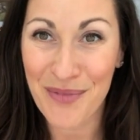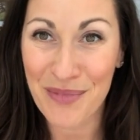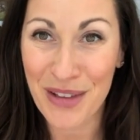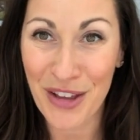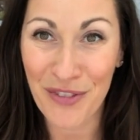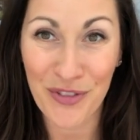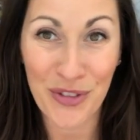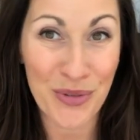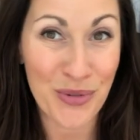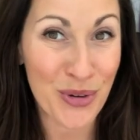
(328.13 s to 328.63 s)

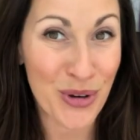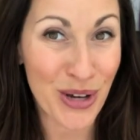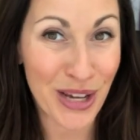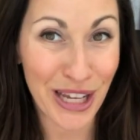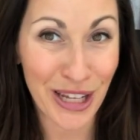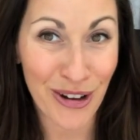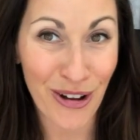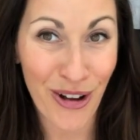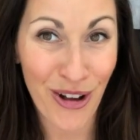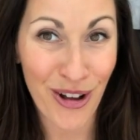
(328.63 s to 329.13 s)
If you cook
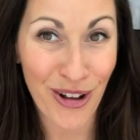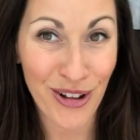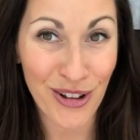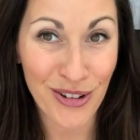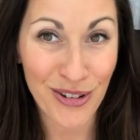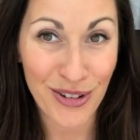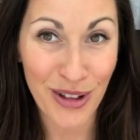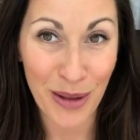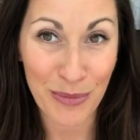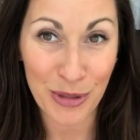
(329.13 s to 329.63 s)
at
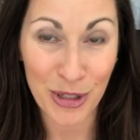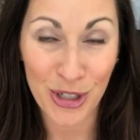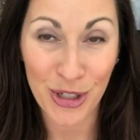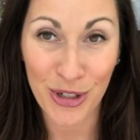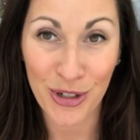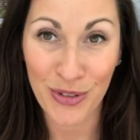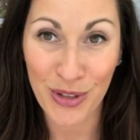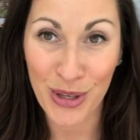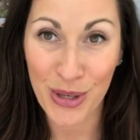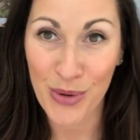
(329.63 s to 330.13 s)
all, I'm
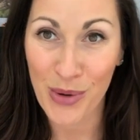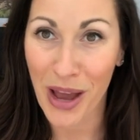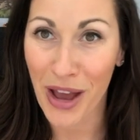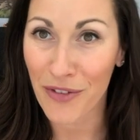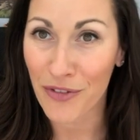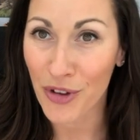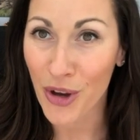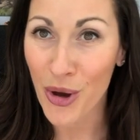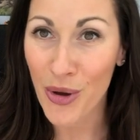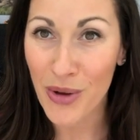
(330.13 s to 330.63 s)
sure that you
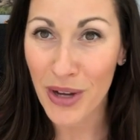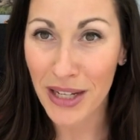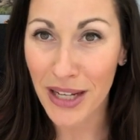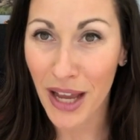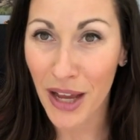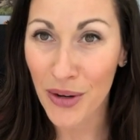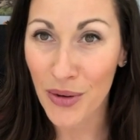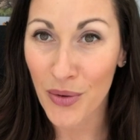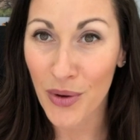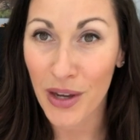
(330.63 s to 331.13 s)
have
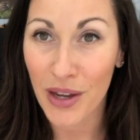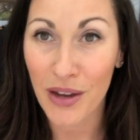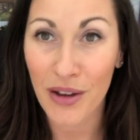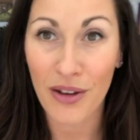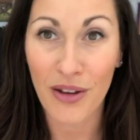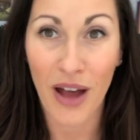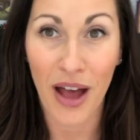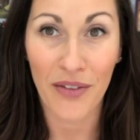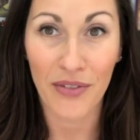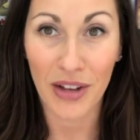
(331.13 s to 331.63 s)
coconut
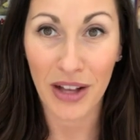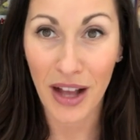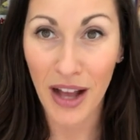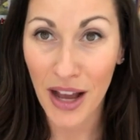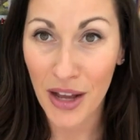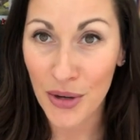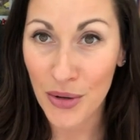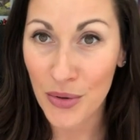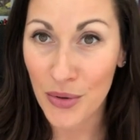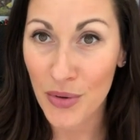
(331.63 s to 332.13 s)
oil,
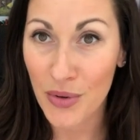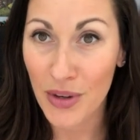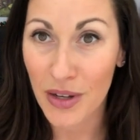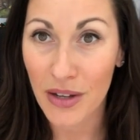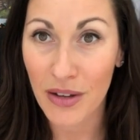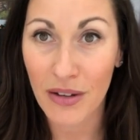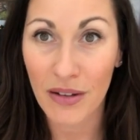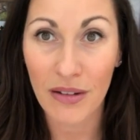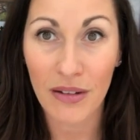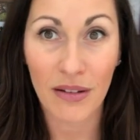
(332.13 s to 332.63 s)
avocado
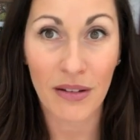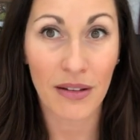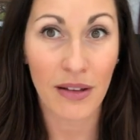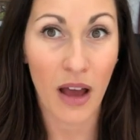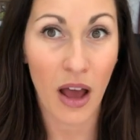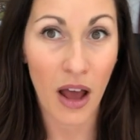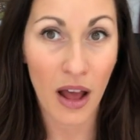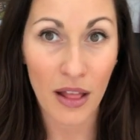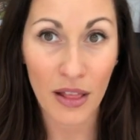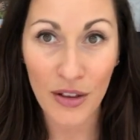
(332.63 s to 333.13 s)
oil,
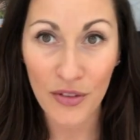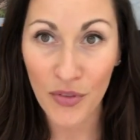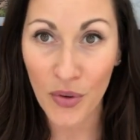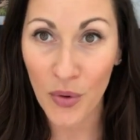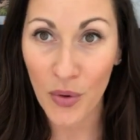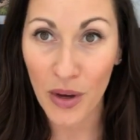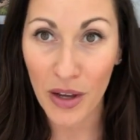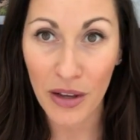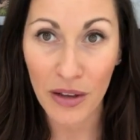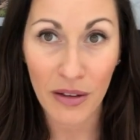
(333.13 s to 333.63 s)
olive
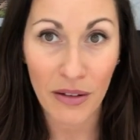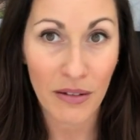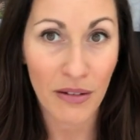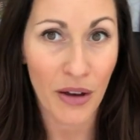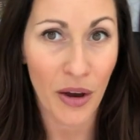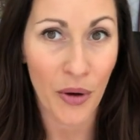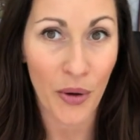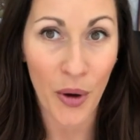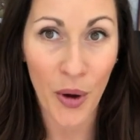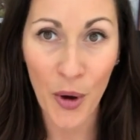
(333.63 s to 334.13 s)

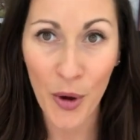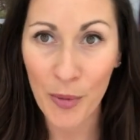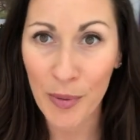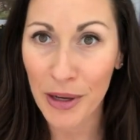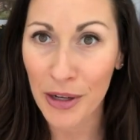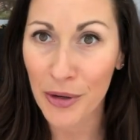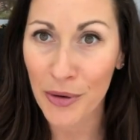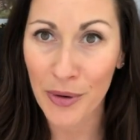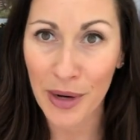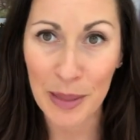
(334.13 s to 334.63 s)
oil,
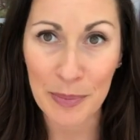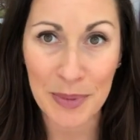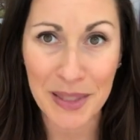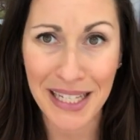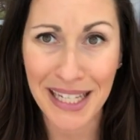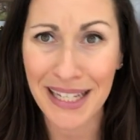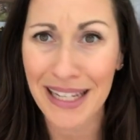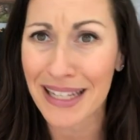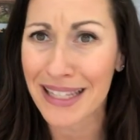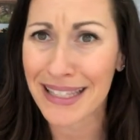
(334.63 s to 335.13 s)
jojoba,
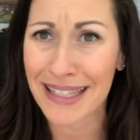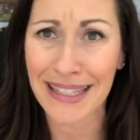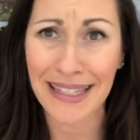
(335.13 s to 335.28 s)
grapeseed,